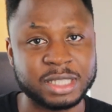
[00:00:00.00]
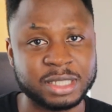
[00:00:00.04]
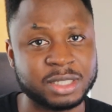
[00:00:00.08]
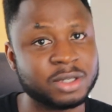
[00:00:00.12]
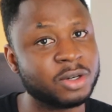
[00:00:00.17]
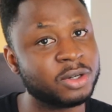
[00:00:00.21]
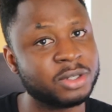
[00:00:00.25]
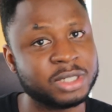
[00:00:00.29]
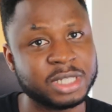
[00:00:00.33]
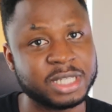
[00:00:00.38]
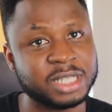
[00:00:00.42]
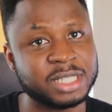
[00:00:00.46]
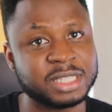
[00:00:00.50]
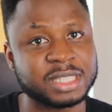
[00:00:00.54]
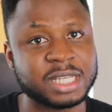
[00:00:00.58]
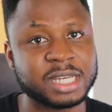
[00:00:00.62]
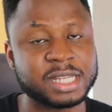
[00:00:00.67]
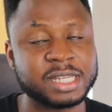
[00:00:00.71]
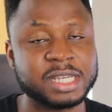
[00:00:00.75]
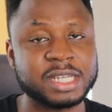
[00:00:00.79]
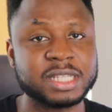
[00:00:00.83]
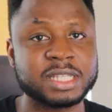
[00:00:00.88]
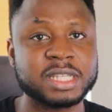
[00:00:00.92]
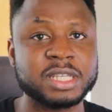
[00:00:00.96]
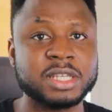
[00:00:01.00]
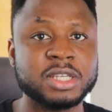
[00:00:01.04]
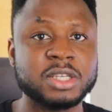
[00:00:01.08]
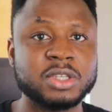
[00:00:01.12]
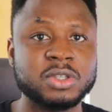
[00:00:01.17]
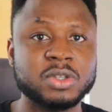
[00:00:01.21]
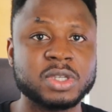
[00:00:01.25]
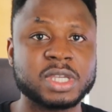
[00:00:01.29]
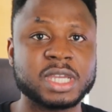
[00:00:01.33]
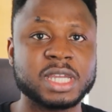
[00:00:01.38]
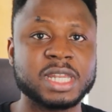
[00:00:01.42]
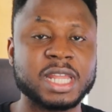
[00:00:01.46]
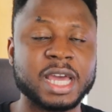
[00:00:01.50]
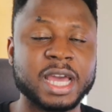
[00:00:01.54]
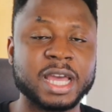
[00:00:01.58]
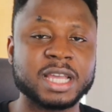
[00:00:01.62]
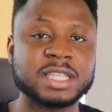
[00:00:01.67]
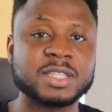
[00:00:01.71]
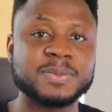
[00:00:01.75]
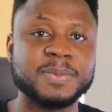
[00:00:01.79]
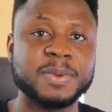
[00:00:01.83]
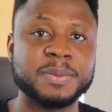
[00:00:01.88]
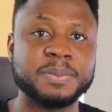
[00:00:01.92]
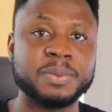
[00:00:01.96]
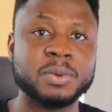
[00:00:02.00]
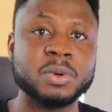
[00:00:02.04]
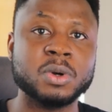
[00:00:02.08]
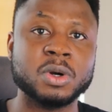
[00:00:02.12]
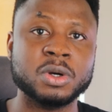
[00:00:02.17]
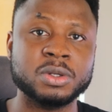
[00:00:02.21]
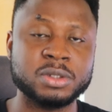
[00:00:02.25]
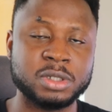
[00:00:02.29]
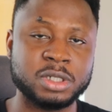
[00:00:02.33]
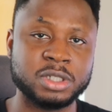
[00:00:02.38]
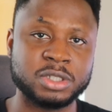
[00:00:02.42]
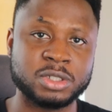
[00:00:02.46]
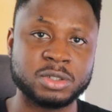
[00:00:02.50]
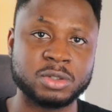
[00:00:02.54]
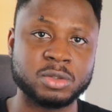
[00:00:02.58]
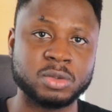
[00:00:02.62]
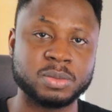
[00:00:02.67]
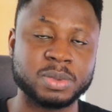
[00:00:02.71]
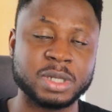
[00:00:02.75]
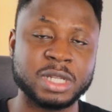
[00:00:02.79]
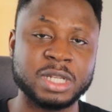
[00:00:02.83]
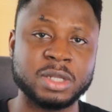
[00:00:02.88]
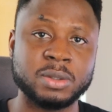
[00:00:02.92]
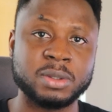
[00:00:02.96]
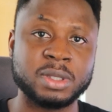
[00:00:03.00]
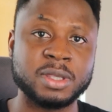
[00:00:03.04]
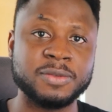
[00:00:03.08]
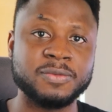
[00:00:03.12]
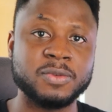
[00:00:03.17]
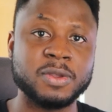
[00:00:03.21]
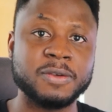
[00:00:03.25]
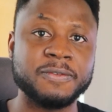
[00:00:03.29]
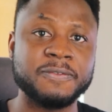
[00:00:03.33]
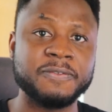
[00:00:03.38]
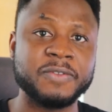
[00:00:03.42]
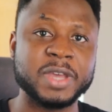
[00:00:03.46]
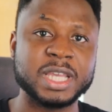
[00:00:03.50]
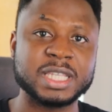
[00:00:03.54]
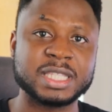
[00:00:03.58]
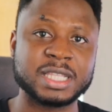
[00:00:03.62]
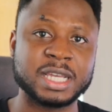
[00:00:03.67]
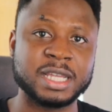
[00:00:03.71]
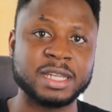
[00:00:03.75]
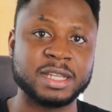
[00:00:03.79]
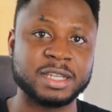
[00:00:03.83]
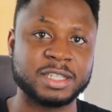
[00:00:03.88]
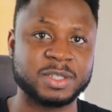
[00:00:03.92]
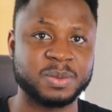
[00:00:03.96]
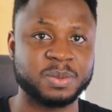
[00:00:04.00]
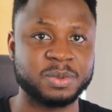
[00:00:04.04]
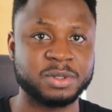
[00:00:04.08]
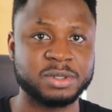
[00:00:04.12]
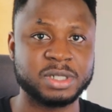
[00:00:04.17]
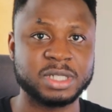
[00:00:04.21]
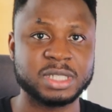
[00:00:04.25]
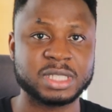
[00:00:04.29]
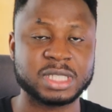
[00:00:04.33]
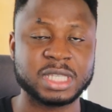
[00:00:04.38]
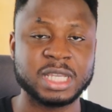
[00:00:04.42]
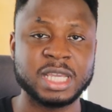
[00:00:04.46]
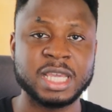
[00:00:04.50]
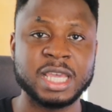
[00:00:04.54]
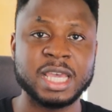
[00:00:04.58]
on the internet, you can ask people on this group and they'll give you a first-hand experience.